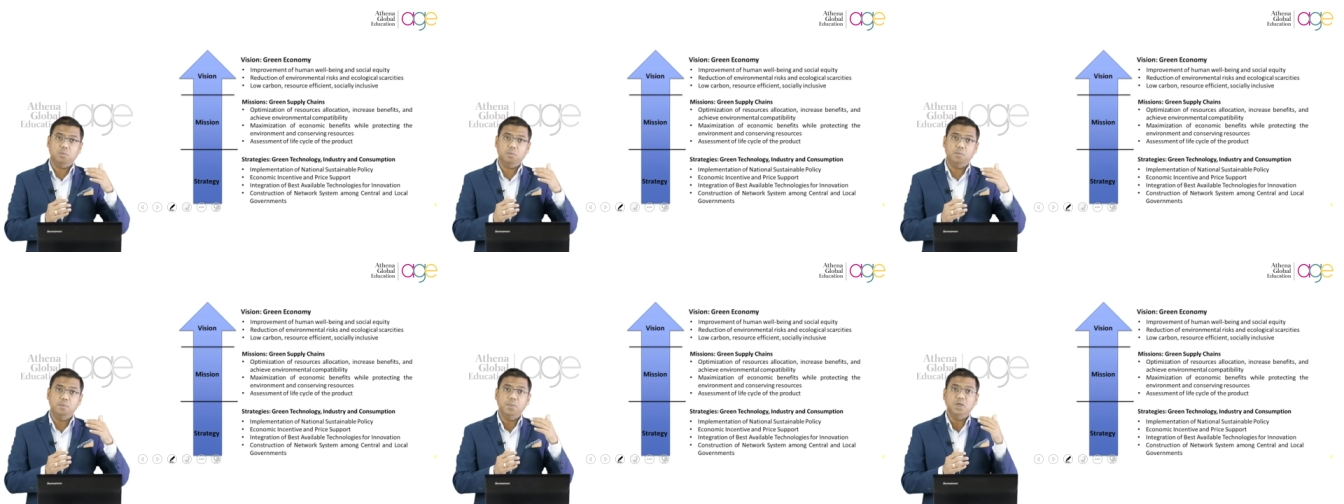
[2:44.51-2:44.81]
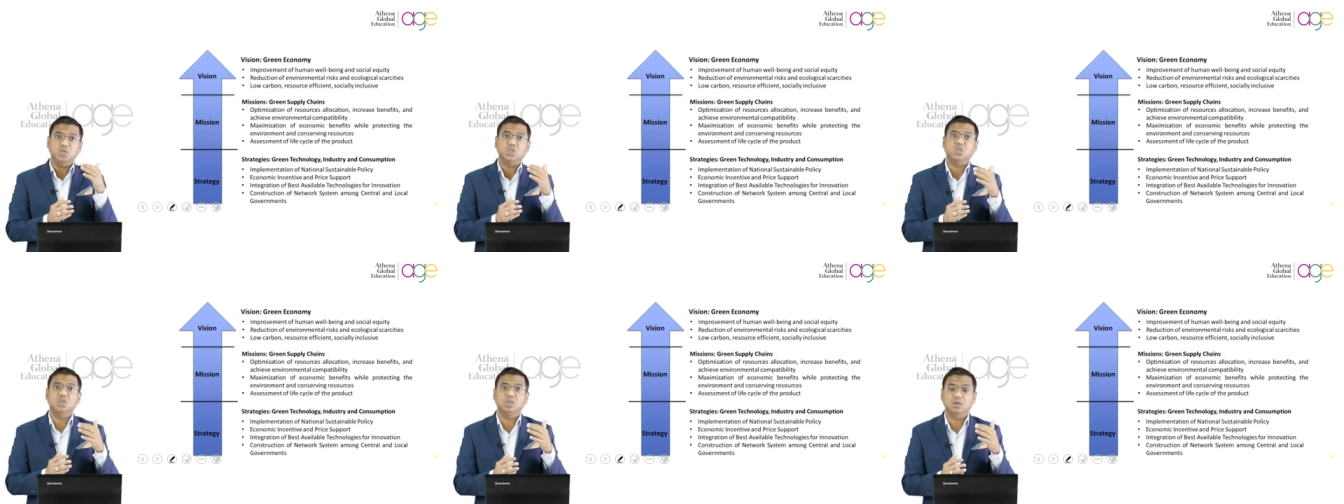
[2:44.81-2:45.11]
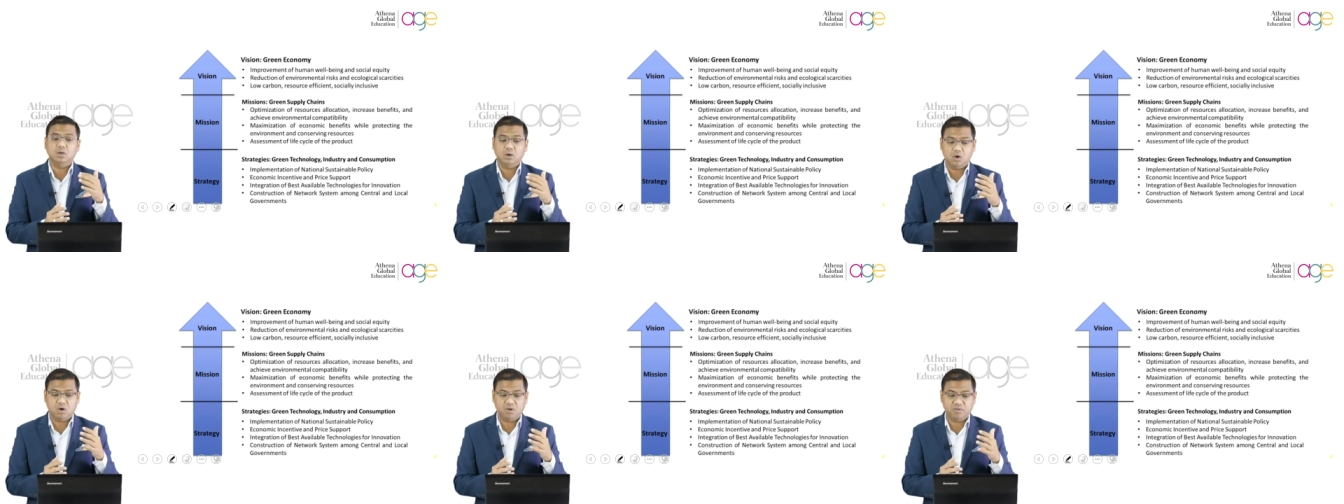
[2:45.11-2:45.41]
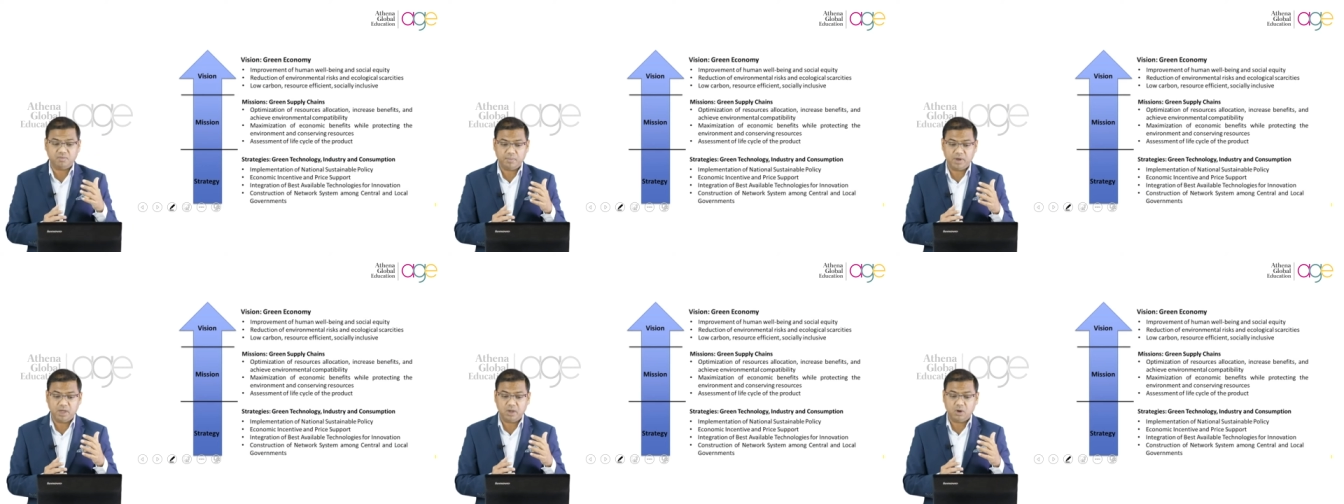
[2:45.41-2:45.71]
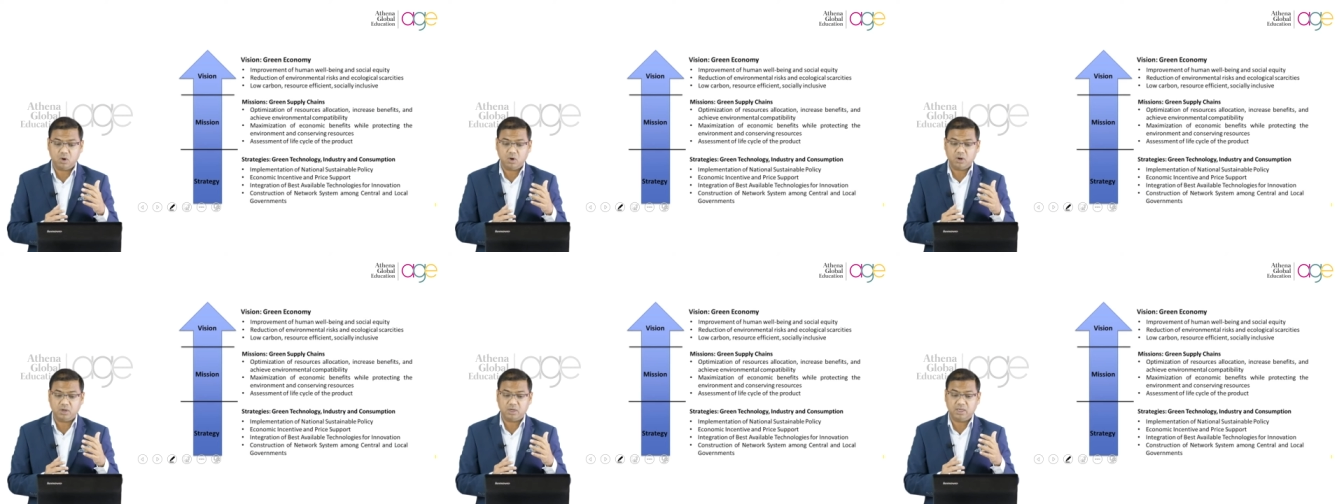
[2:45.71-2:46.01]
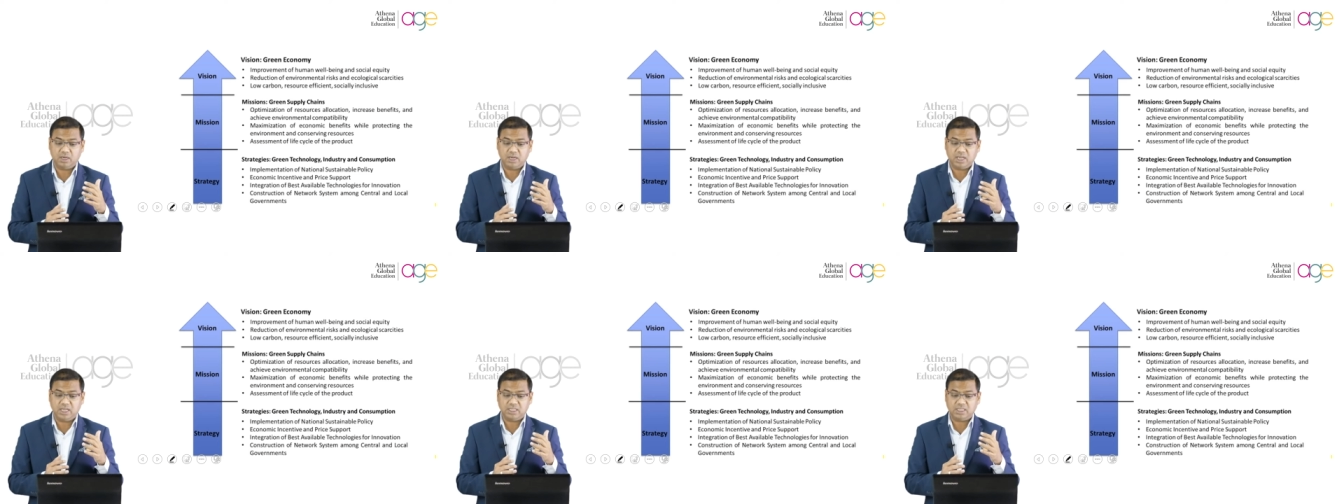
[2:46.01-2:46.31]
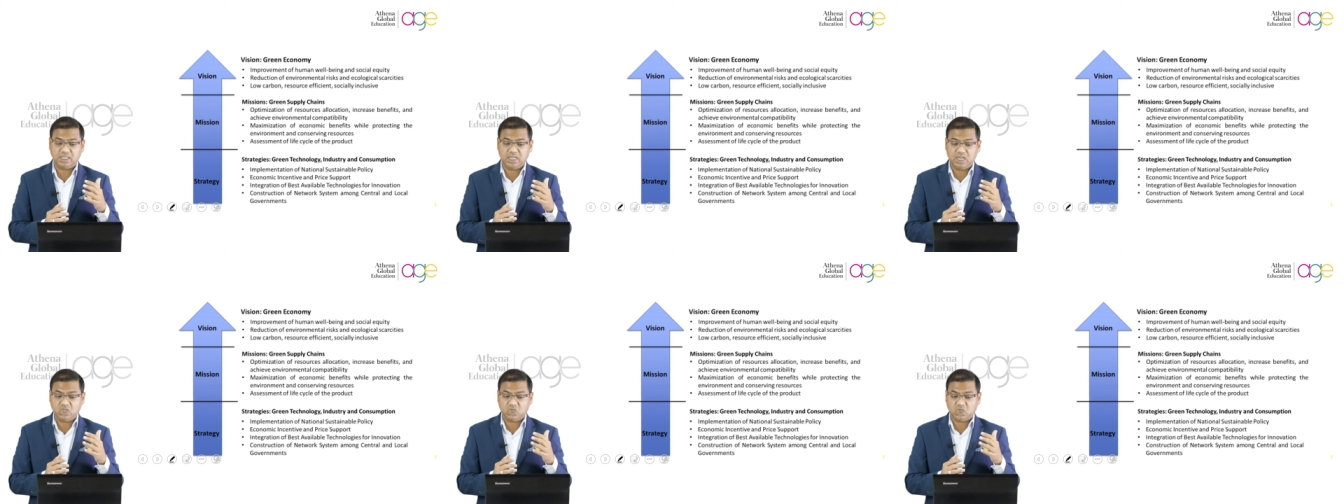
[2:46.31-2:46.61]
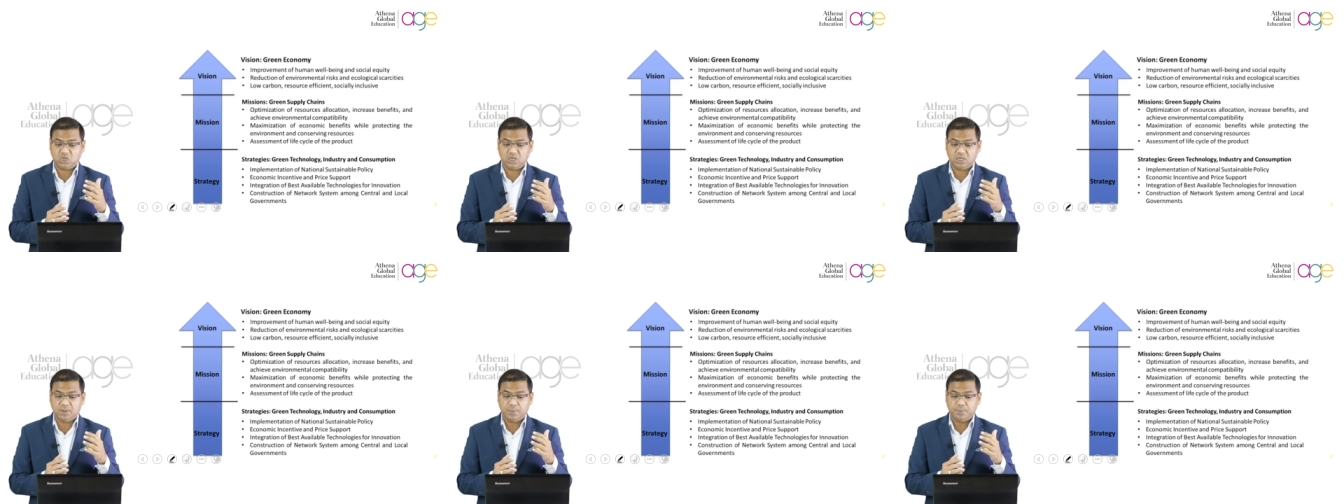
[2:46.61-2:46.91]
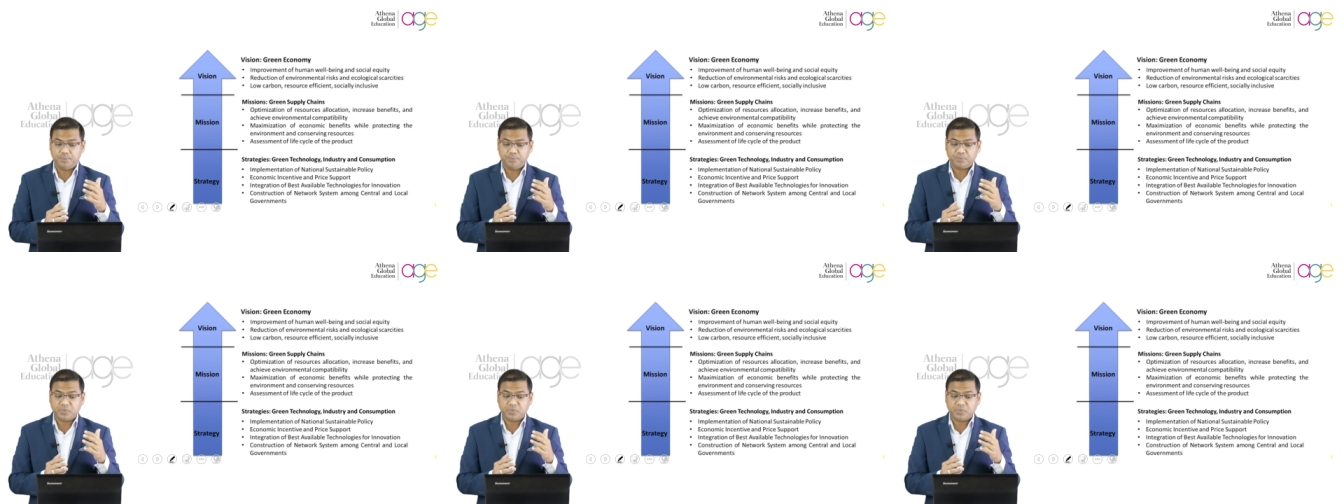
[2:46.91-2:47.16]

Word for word: mission of my organization,